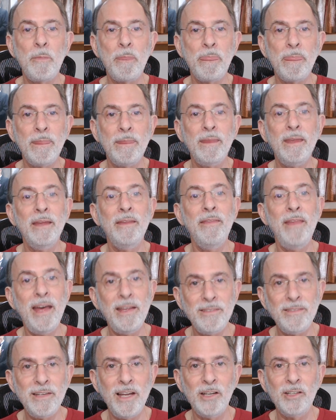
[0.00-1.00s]
And
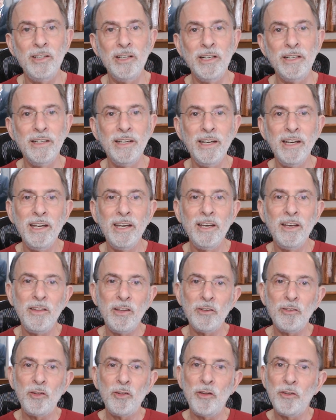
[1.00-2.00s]
that's not good.
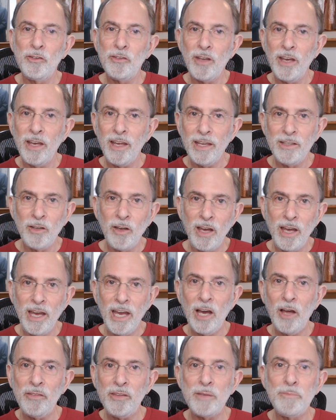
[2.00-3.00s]
There's a
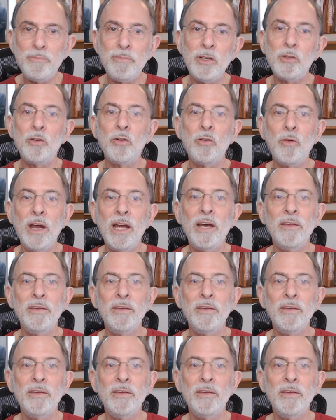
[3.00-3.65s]
healthy middle ground that